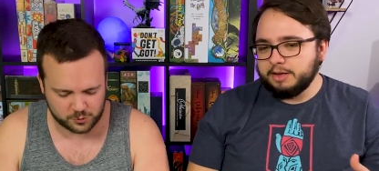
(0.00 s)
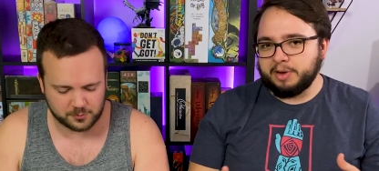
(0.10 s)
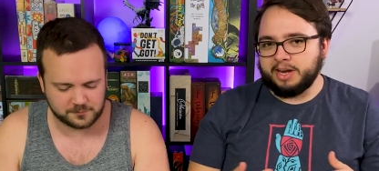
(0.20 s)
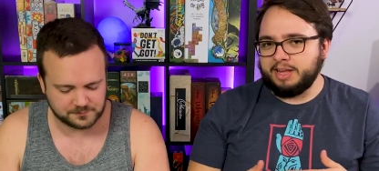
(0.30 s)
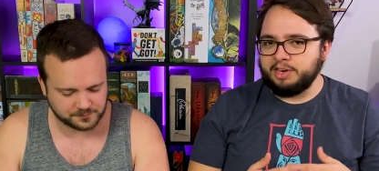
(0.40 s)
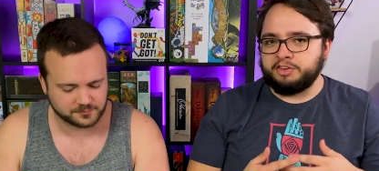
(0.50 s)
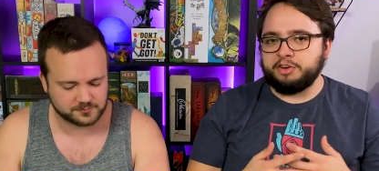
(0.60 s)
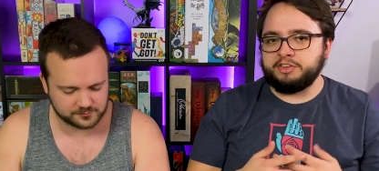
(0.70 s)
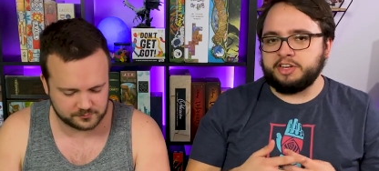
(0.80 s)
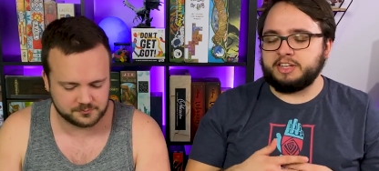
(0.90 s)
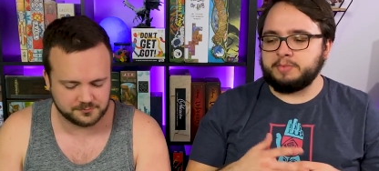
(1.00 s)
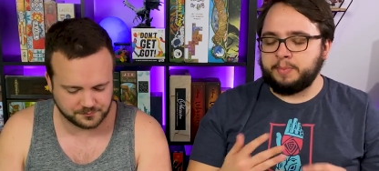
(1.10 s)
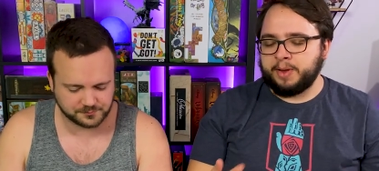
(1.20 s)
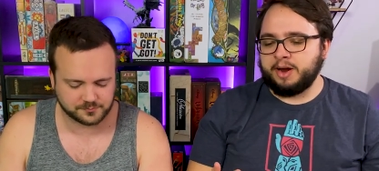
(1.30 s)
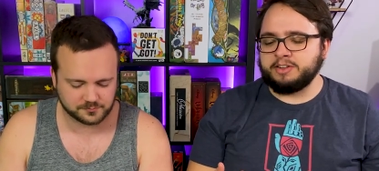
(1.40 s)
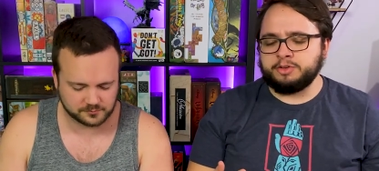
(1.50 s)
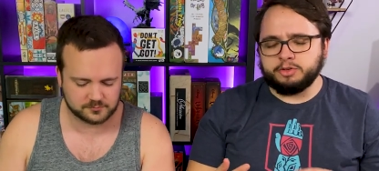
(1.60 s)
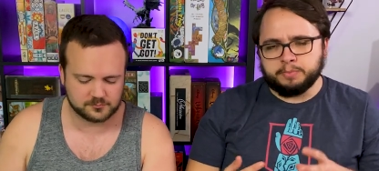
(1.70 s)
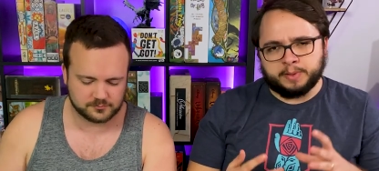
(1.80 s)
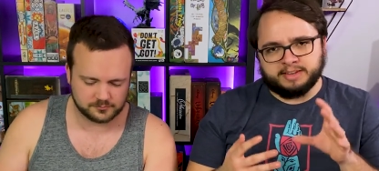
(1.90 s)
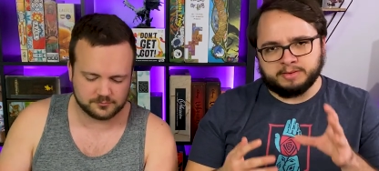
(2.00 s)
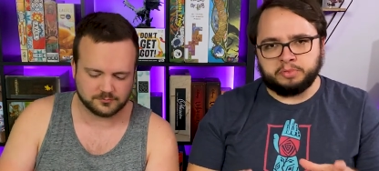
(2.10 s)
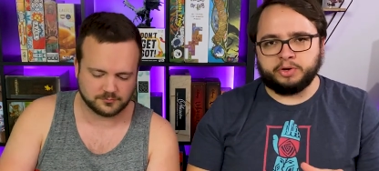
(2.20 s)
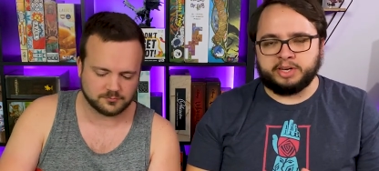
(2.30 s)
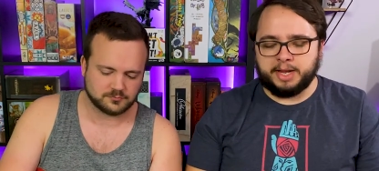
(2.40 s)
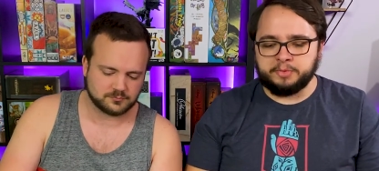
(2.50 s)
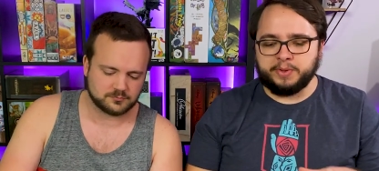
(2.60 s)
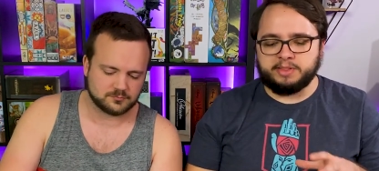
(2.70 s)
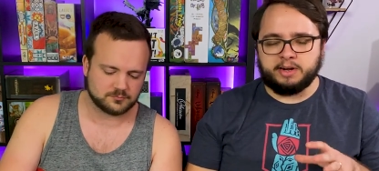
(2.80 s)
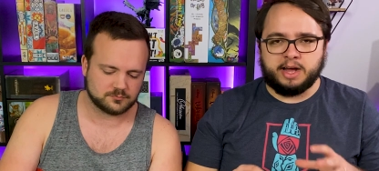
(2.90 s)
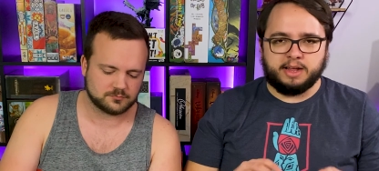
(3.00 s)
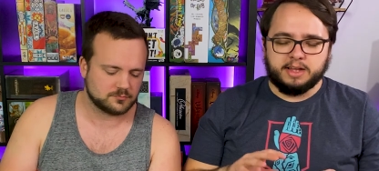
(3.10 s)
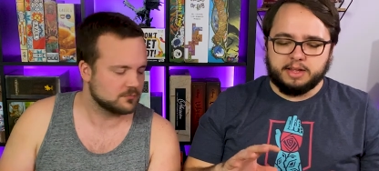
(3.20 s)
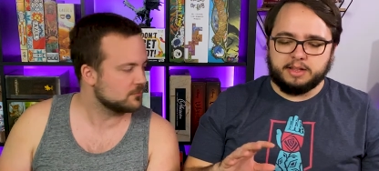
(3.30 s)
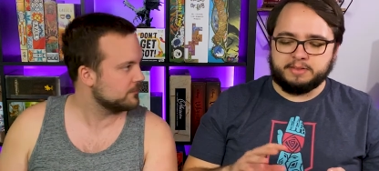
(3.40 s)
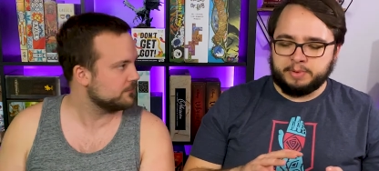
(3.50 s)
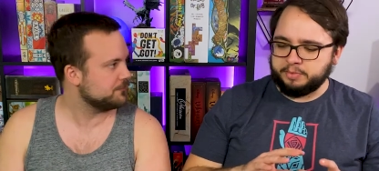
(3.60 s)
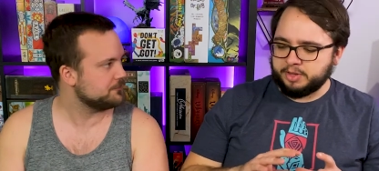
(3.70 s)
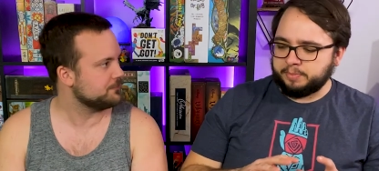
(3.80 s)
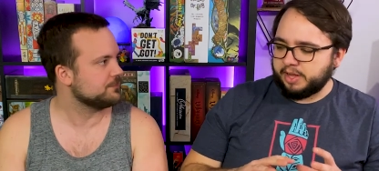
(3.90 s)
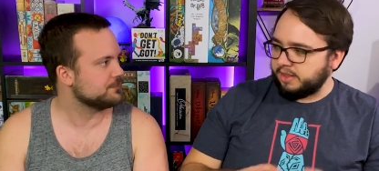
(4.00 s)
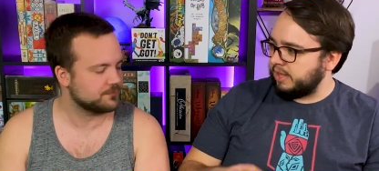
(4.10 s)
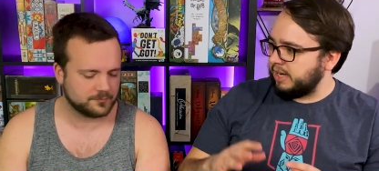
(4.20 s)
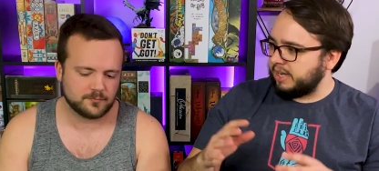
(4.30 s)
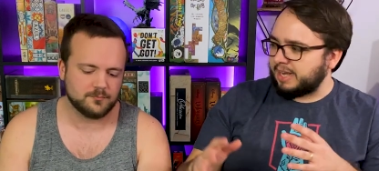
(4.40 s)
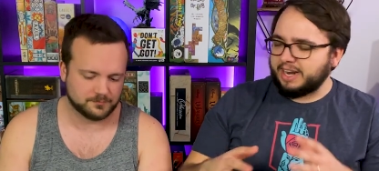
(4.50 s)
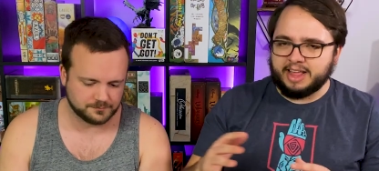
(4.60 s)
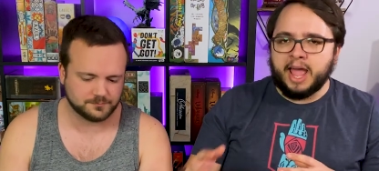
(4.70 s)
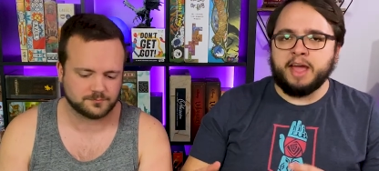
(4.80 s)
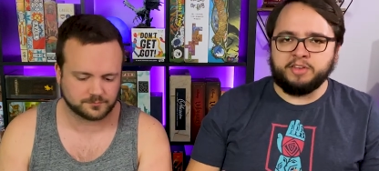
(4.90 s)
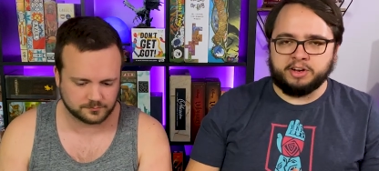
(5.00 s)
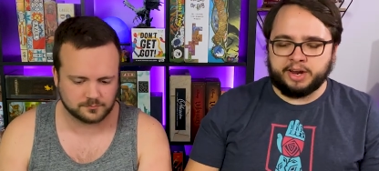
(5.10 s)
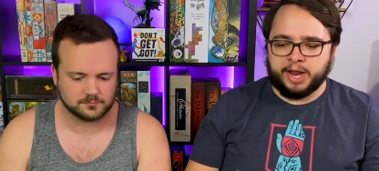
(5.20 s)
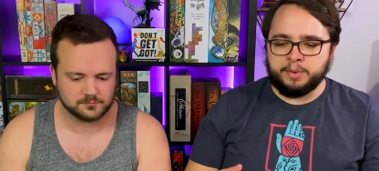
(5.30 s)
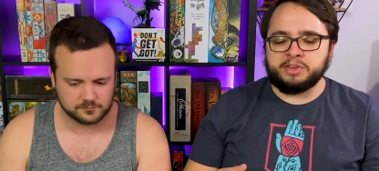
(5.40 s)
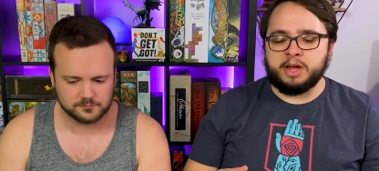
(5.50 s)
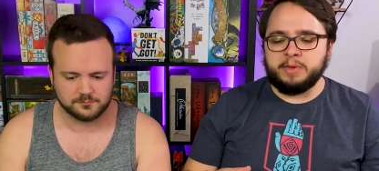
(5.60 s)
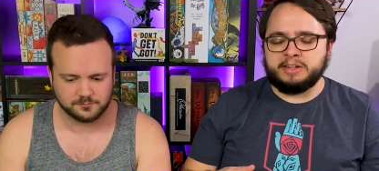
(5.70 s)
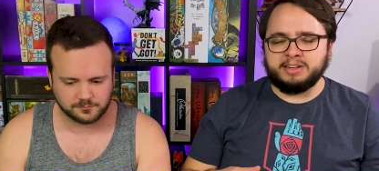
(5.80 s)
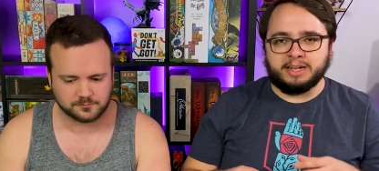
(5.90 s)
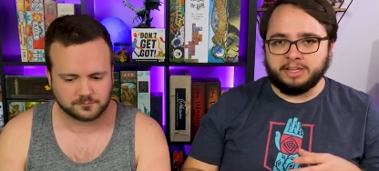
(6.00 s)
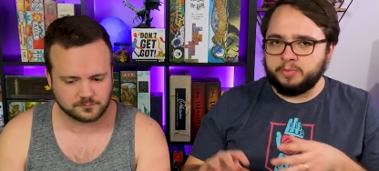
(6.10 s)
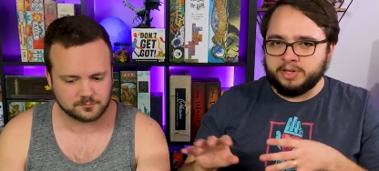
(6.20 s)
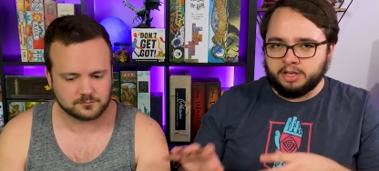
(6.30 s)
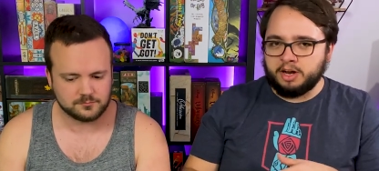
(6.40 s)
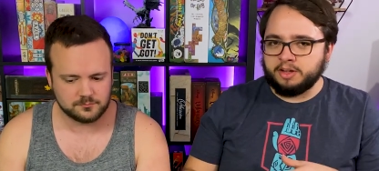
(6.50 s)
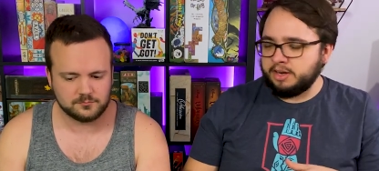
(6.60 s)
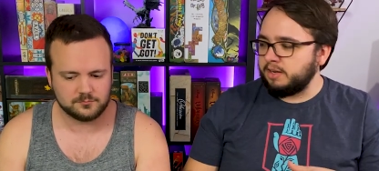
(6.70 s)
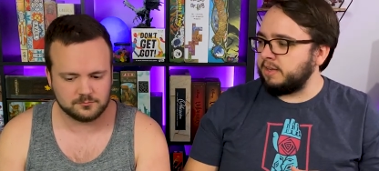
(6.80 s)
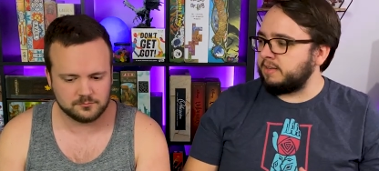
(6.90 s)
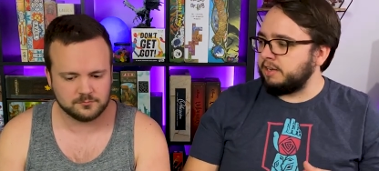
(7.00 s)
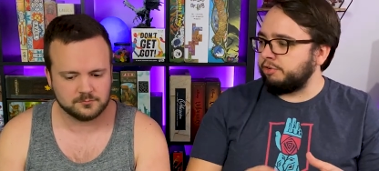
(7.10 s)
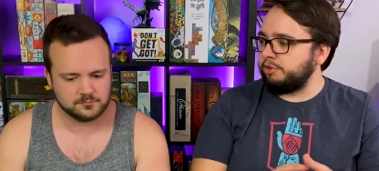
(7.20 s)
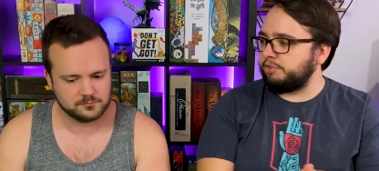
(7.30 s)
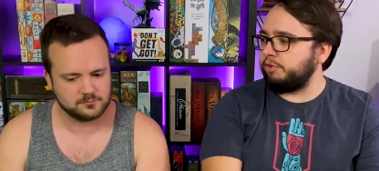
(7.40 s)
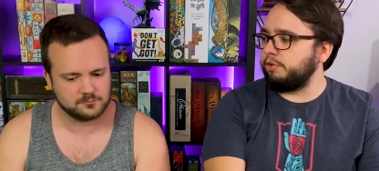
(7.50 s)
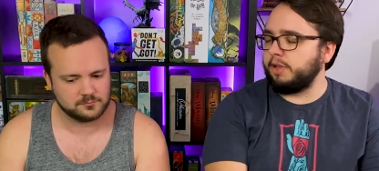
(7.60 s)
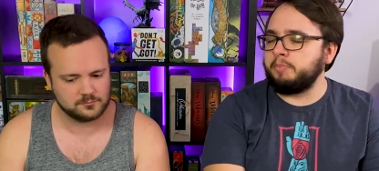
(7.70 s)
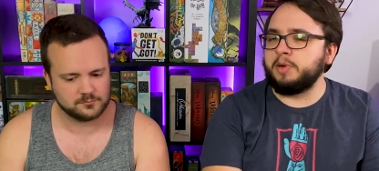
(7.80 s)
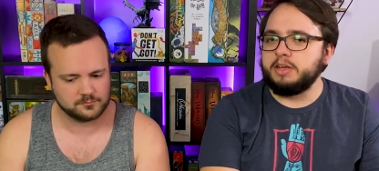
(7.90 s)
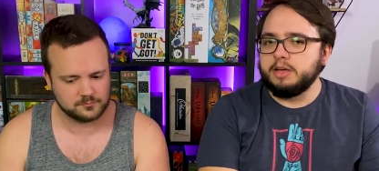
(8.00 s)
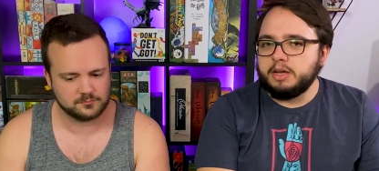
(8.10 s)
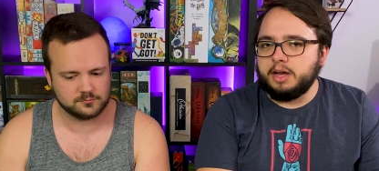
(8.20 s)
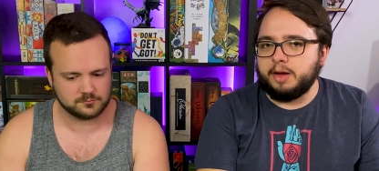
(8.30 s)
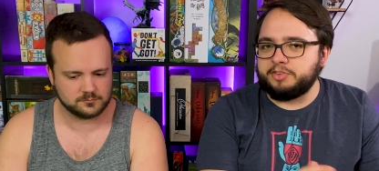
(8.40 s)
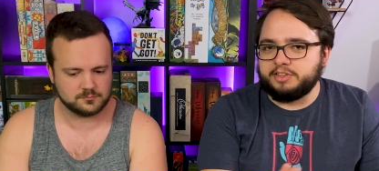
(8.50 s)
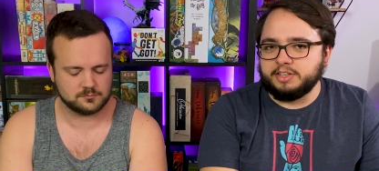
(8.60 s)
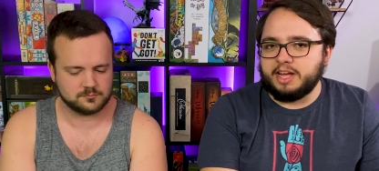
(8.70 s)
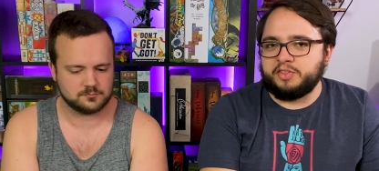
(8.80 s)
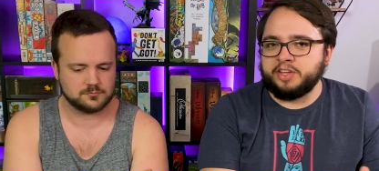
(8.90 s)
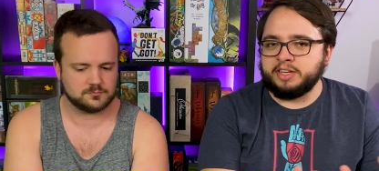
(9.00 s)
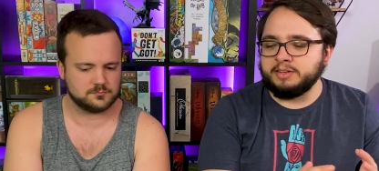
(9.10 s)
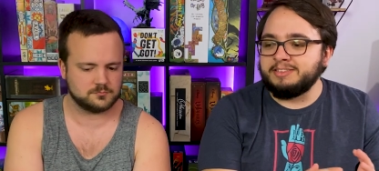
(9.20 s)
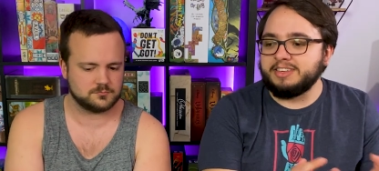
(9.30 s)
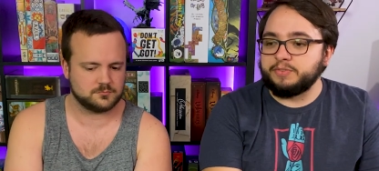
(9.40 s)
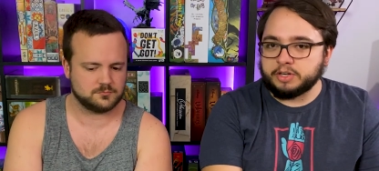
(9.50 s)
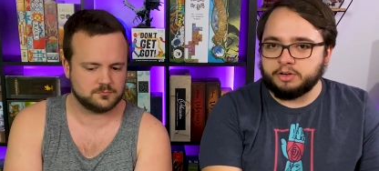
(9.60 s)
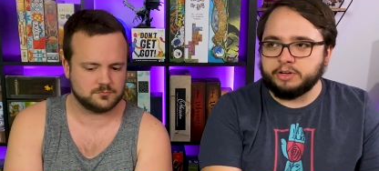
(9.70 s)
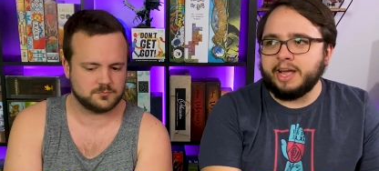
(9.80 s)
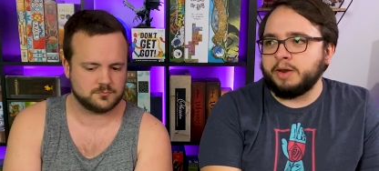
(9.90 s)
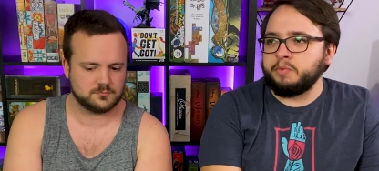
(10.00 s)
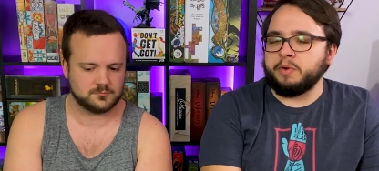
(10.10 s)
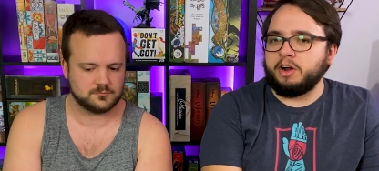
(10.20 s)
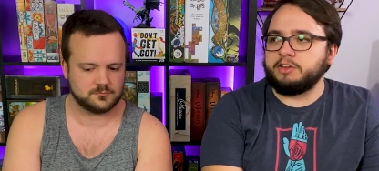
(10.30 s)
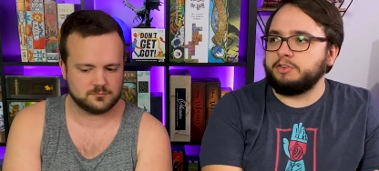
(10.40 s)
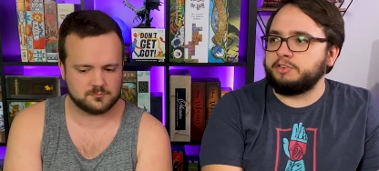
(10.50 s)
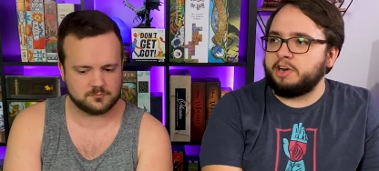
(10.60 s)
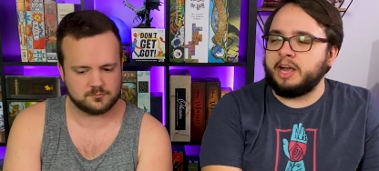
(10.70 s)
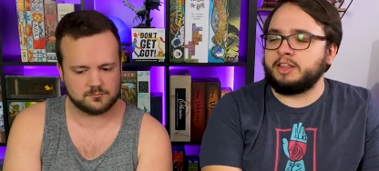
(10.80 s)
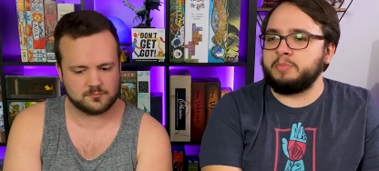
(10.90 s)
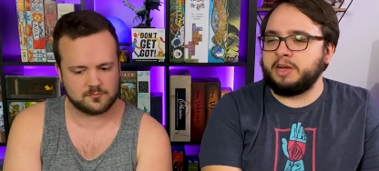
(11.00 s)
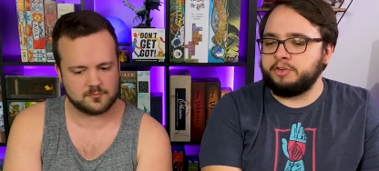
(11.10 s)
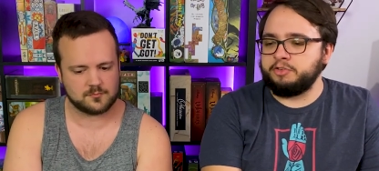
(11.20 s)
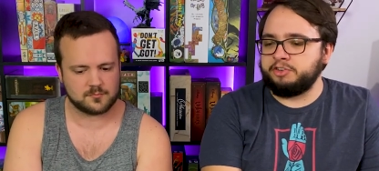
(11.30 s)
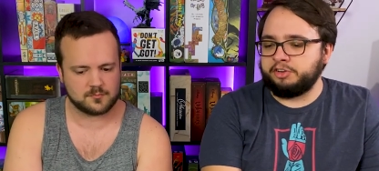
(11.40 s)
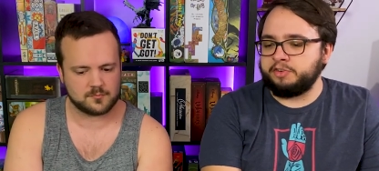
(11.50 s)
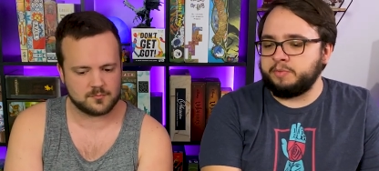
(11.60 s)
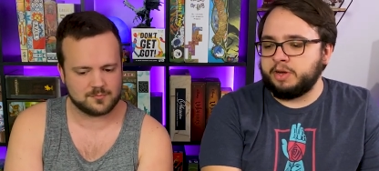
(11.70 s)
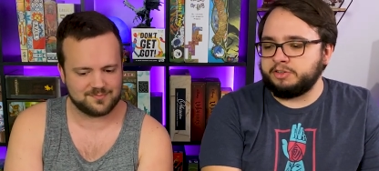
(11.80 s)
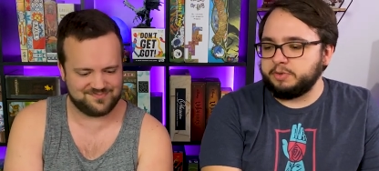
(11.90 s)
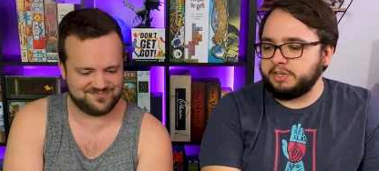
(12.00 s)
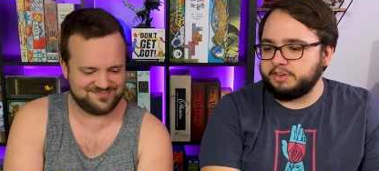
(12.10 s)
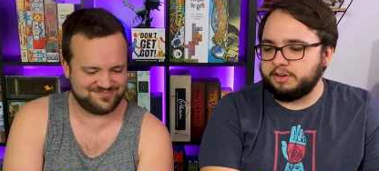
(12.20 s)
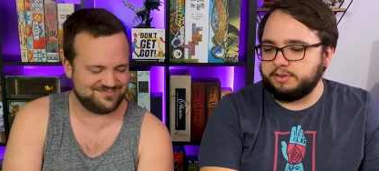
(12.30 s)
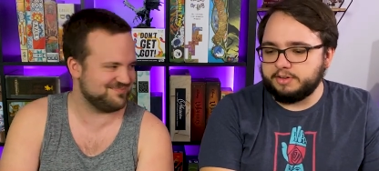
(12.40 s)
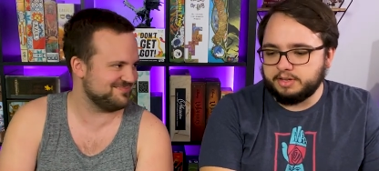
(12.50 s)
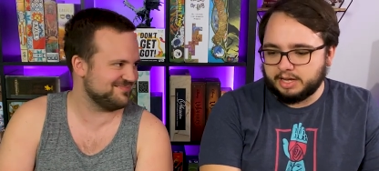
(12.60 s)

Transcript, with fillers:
Speaker 1: But even introducing it to my parents, who do play some board games, but they're not people that play any kind of the heavier games. Um, it took a little bit longer than it did to introduce the Duelin, but um, still nothing difficult. And we were also distracted by two children while doing so.